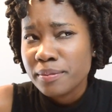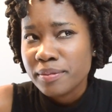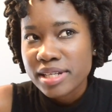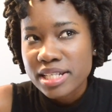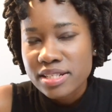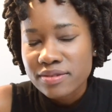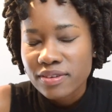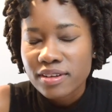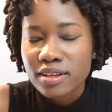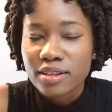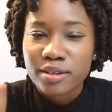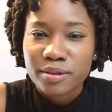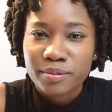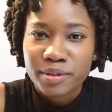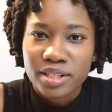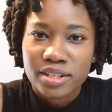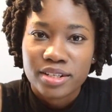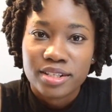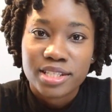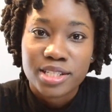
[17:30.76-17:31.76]
Please follow
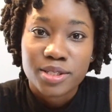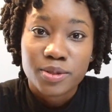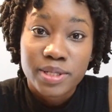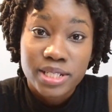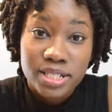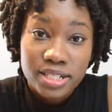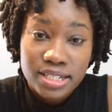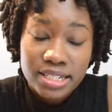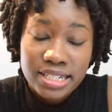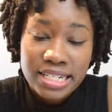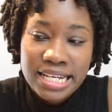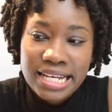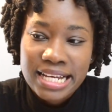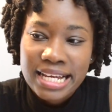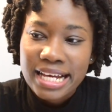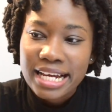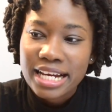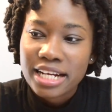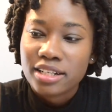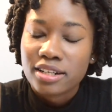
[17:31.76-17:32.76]
me on Twitter
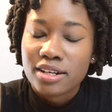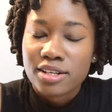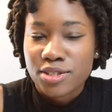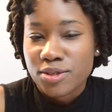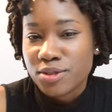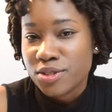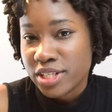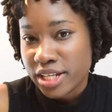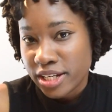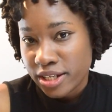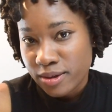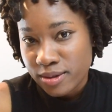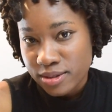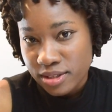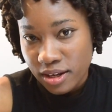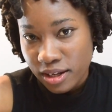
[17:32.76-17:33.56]
and also check out